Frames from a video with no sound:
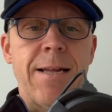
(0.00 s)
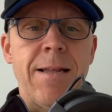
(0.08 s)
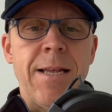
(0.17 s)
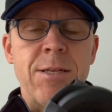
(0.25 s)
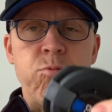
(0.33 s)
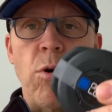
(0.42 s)

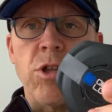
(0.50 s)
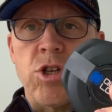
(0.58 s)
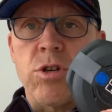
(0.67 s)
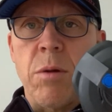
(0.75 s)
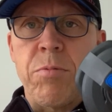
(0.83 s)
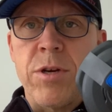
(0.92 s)
it's what they
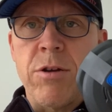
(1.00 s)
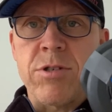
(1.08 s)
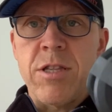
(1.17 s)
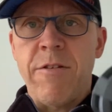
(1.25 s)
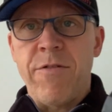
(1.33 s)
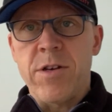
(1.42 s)
should have
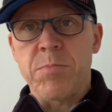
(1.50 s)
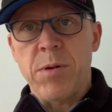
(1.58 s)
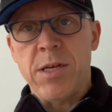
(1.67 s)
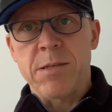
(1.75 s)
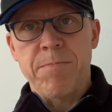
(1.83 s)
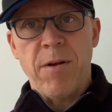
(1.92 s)
produced in the first
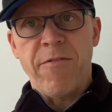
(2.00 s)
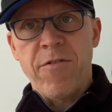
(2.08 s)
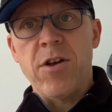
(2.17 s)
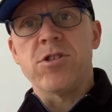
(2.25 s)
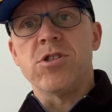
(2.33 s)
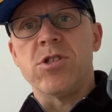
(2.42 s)
place. But
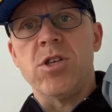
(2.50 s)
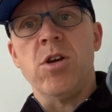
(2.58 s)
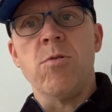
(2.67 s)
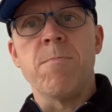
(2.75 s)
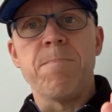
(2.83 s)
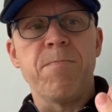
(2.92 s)
version
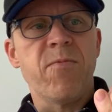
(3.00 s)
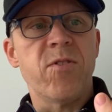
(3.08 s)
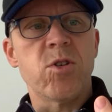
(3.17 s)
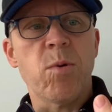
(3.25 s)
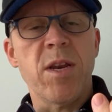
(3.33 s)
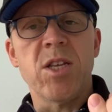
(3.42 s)
two for
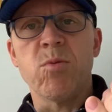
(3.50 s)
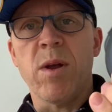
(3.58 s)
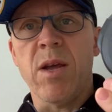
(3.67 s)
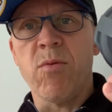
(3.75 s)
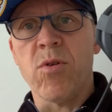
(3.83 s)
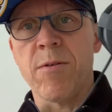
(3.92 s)

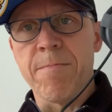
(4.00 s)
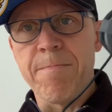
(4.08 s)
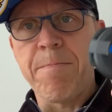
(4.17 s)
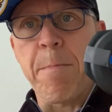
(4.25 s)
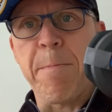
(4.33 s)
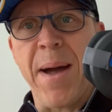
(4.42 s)
2021,
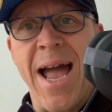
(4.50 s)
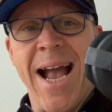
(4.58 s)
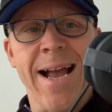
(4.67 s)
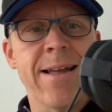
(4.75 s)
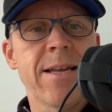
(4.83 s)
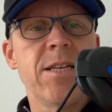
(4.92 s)

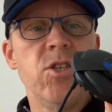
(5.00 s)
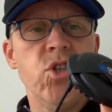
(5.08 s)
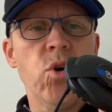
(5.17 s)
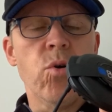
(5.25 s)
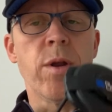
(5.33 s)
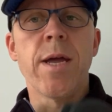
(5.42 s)
bang,
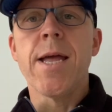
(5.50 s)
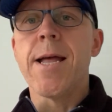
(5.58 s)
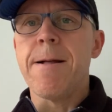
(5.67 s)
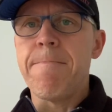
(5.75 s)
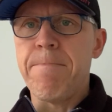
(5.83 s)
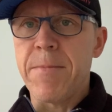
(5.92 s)
done.
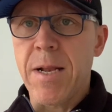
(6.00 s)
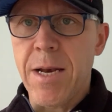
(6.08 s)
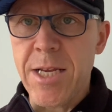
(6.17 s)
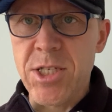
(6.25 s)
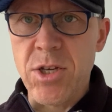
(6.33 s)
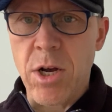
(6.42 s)

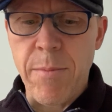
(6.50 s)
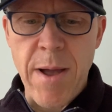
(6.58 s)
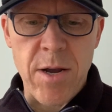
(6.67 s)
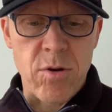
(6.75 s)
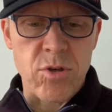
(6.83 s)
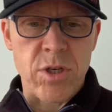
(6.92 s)
Let's talk
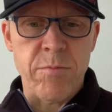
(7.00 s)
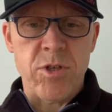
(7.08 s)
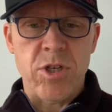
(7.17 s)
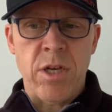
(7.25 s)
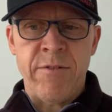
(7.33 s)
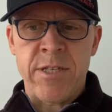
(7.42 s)
about customer
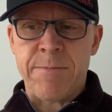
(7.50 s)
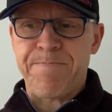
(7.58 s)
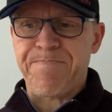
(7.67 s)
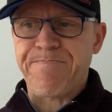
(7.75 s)
service.